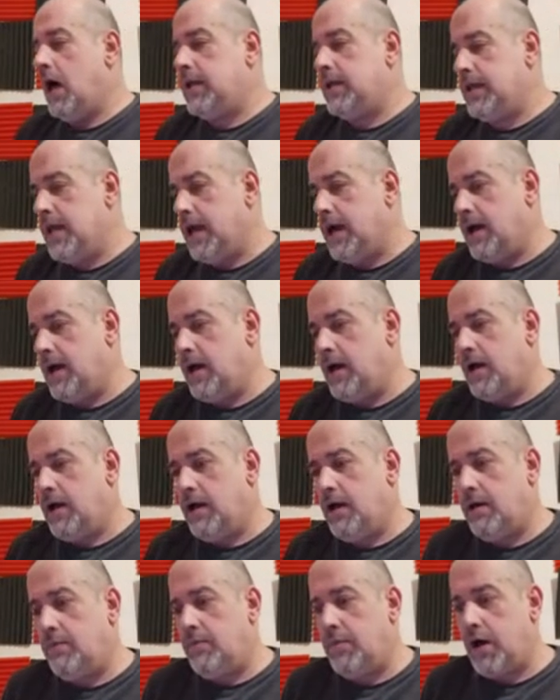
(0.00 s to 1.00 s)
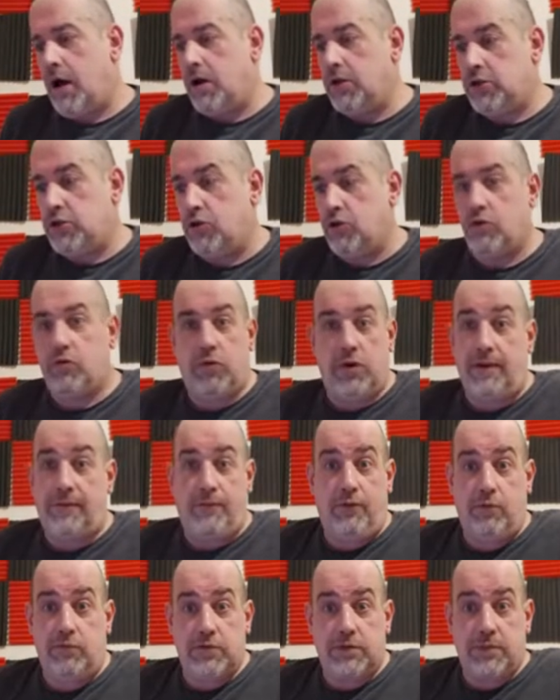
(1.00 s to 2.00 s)
Yeah, I took what I
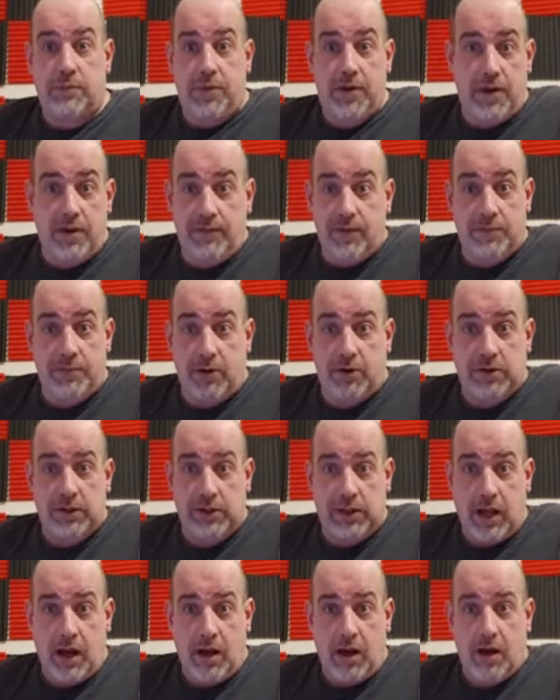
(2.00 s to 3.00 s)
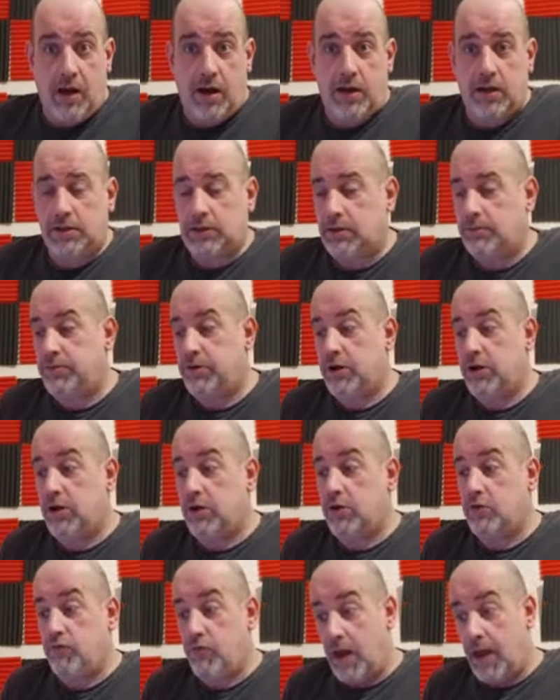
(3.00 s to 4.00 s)
thought was a perfect bodied car, put it
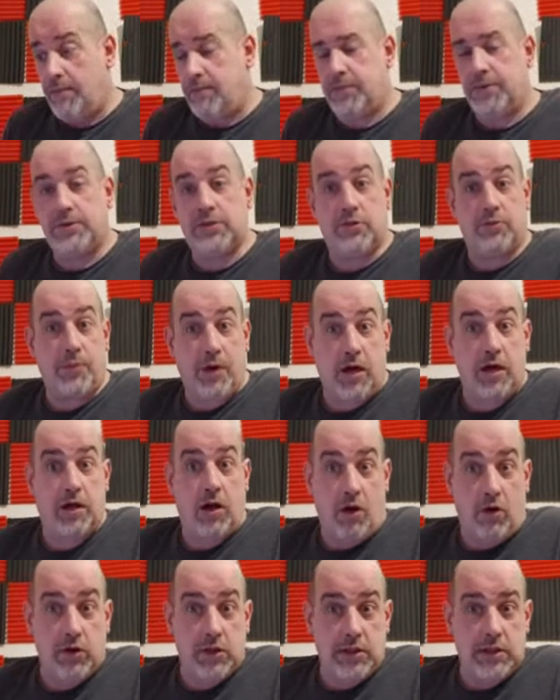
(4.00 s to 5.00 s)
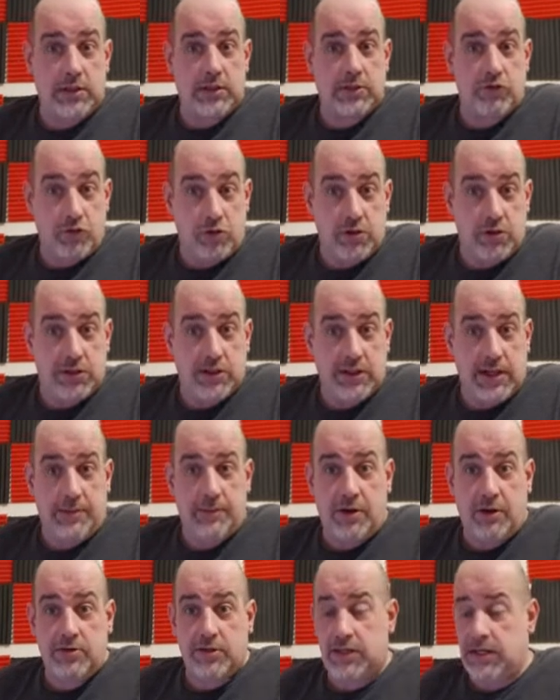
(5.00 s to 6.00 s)
on a ramp to my honest, trusted
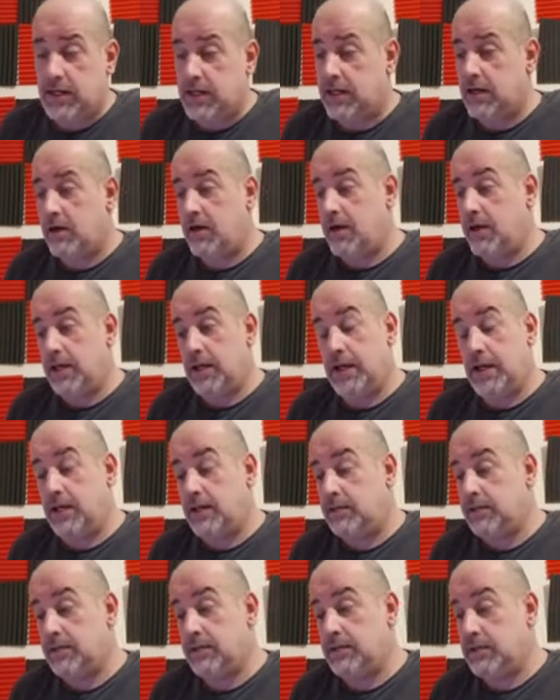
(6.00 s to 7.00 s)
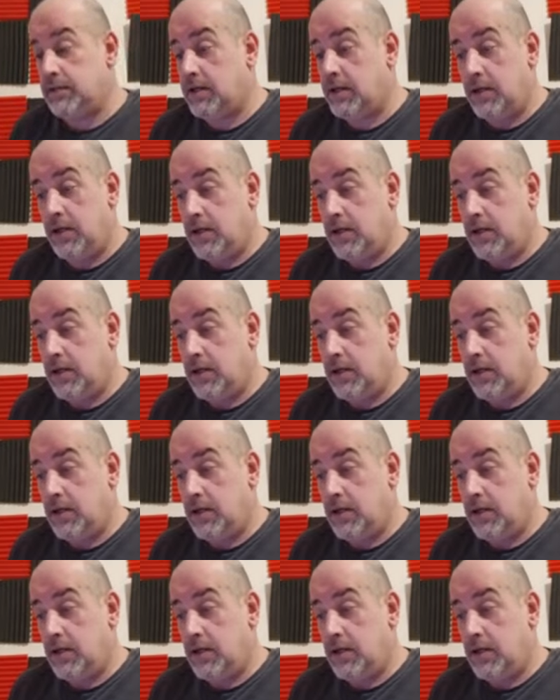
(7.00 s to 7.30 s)
MOT guy, and